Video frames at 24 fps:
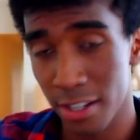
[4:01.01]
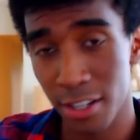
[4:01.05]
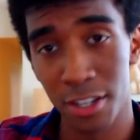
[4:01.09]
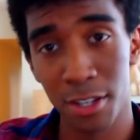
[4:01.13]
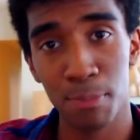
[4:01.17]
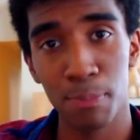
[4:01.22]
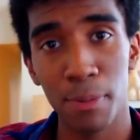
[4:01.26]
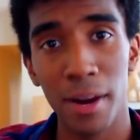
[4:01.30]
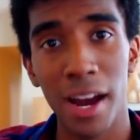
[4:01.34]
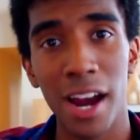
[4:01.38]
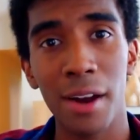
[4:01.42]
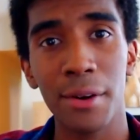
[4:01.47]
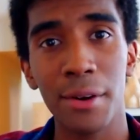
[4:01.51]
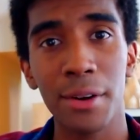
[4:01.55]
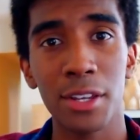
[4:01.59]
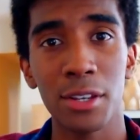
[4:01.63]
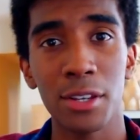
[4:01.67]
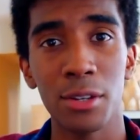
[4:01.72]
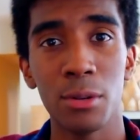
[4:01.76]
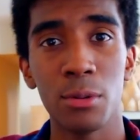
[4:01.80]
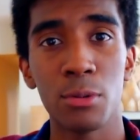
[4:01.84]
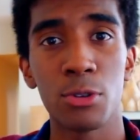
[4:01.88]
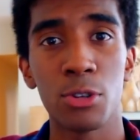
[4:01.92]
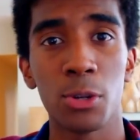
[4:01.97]
an
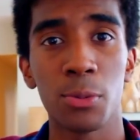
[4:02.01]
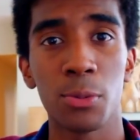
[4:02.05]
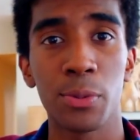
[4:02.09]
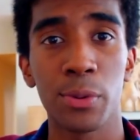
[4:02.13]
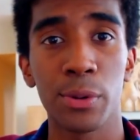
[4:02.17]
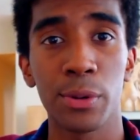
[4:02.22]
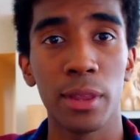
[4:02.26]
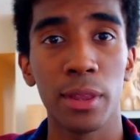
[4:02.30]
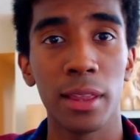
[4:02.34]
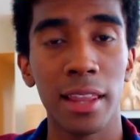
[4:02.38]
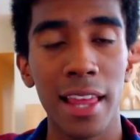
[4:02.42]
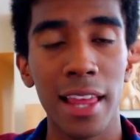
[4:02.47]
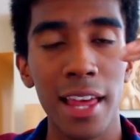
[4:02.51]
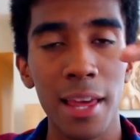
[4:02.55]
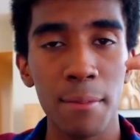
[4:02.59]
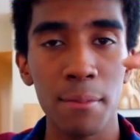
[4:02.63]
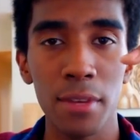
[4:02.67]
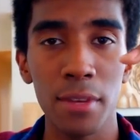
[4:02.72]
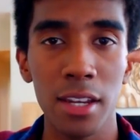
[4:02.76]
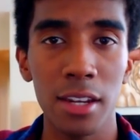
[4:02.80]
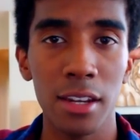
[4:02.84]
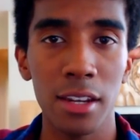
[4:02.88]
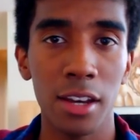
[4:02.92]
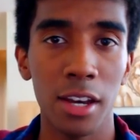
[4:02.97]
aspiring YouTuber,
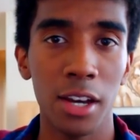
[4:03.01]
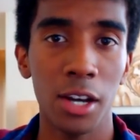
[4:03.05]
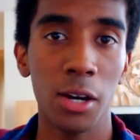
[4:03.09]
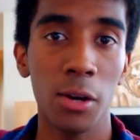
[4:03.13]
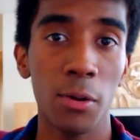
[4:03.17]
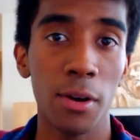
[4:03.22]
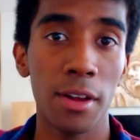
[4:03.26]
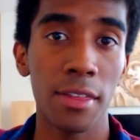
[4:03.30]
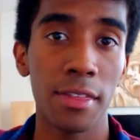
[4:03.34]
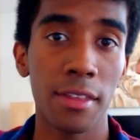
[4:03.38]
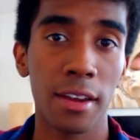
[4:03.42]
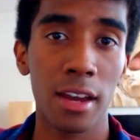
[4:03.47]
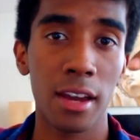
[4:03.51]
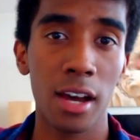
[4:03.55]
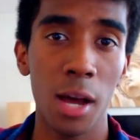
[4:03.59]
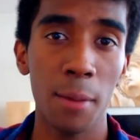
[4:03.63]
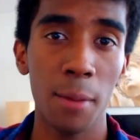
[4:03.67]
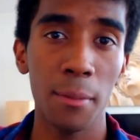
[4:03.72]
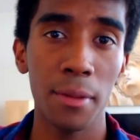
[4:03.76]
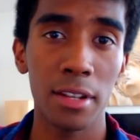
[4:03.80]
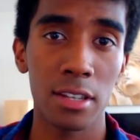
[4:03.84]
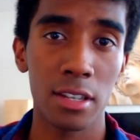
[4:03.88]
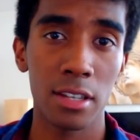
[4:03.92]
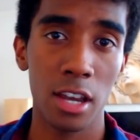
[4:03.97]
let me know in the
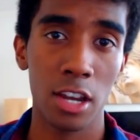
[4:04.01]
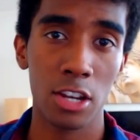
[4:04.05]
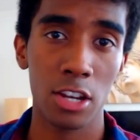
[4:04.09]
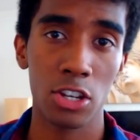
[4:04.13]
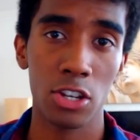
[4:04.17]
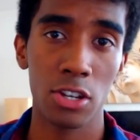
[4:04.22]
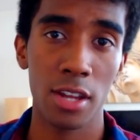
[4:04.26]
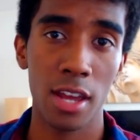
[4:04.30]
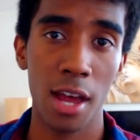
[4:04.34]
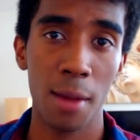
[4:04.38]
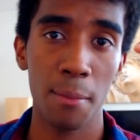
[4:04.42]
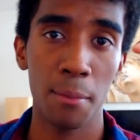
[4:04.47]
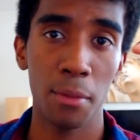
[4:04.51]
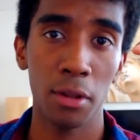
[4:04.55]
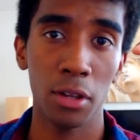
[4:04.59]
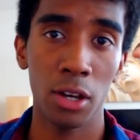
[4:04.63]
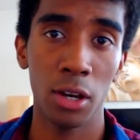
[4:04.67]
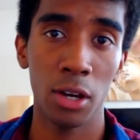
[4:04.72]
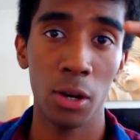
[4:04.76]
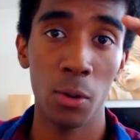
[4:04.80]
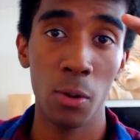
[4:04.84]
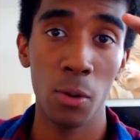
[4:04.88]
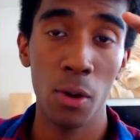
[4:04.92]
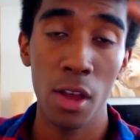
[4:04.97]
comment section down
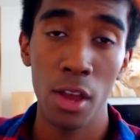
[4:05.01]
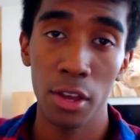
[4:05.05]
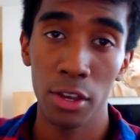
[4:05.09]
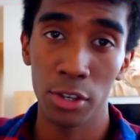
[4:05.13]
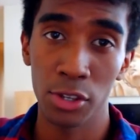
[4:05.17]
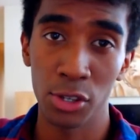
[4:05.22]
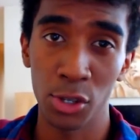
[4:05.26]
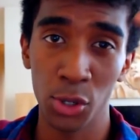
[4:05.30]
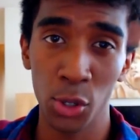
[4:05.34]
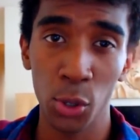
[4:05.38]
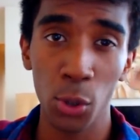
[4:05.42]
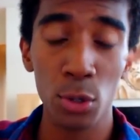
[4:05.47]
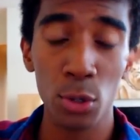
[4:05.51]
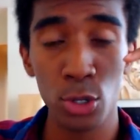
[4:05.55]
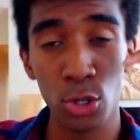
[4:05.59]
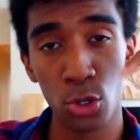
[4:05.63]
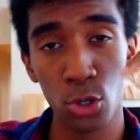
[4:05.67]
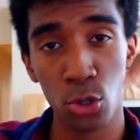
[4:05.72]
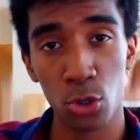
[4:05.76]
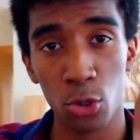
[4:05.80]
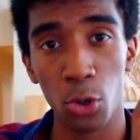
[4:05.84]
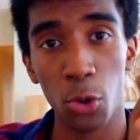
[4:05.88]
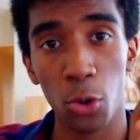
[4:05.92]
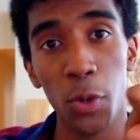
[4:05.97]
below your
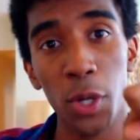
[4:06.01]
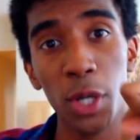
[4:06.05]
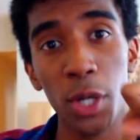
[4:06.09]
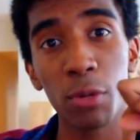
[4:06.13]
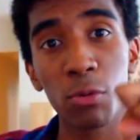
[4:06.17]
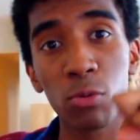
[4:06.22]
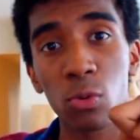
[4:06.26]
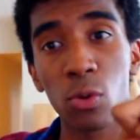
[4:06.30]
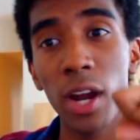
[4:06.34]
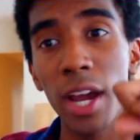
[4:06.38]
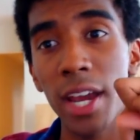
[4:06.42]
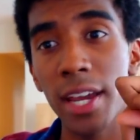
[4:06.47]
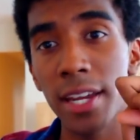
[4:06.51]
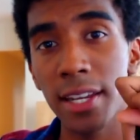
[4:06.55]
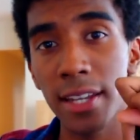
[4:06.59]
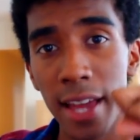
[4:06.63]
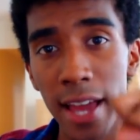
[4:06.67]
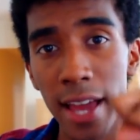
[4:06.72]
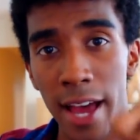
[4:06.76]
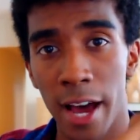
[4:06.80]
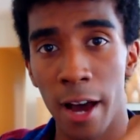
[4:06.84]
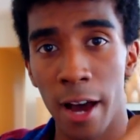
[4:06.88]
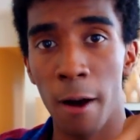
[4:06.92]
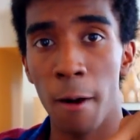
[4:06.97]
story right
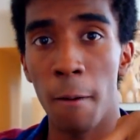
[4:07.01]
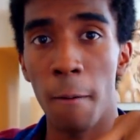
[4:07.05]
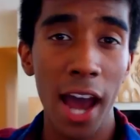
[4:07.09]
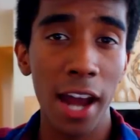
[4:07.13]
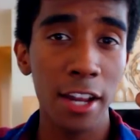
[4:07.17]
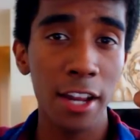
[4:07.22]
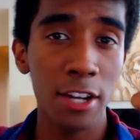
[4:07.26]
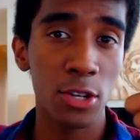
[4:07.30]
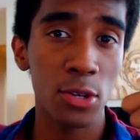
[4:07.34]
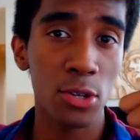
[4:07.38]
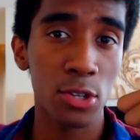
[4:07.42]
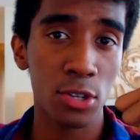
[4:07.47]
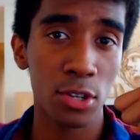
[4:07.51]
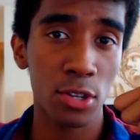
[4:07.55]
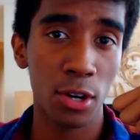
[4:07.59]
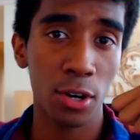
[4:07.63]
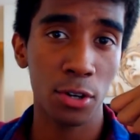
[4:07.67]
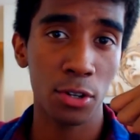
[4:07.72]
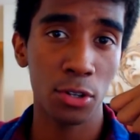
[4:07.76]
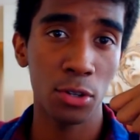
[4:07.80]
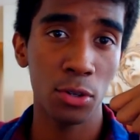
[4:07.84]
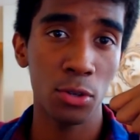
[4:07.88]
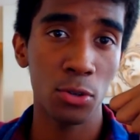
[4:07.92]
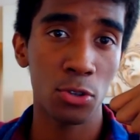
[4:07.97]
now. How did you
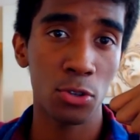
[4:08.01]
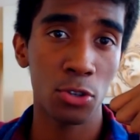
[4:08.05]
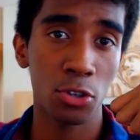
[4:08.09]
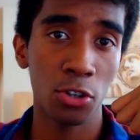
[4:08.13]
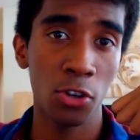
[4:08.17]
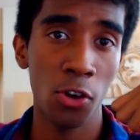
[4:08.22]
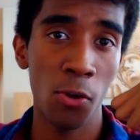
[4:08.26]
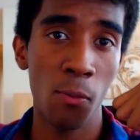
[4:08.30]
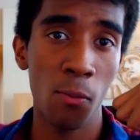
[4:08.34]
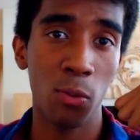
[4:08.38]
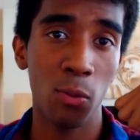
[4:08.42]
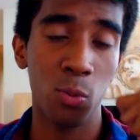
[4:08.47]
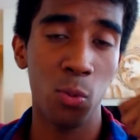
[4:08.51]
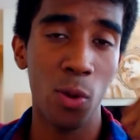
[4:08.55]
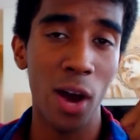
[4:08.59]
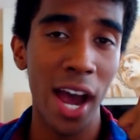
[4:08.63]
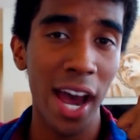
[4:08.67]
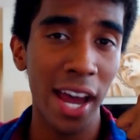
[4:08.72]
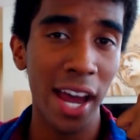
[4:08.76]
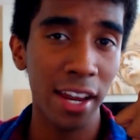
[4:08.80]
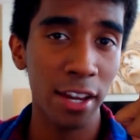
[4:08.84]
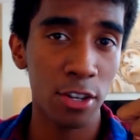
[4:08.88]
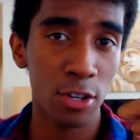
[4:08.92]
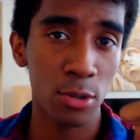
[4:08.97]
start YouTube?
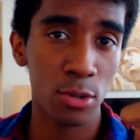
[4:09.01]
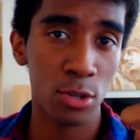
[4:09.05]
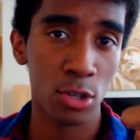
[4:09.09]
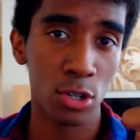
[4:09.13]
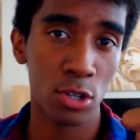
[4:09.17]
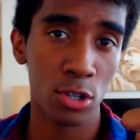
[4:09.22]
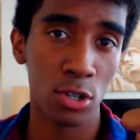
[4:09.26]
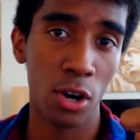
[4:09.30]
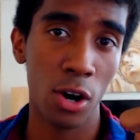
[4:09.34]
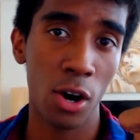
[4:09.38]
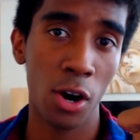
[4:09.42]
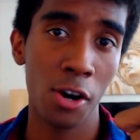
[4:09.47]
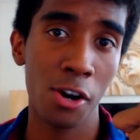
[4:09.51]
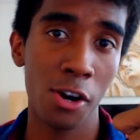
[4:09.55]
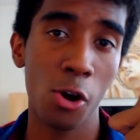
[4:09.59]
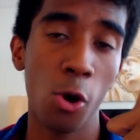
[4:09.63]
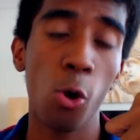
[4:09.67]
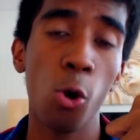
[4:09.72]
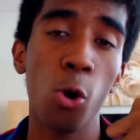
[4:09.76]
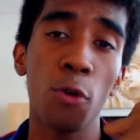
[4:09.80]
Why did you start?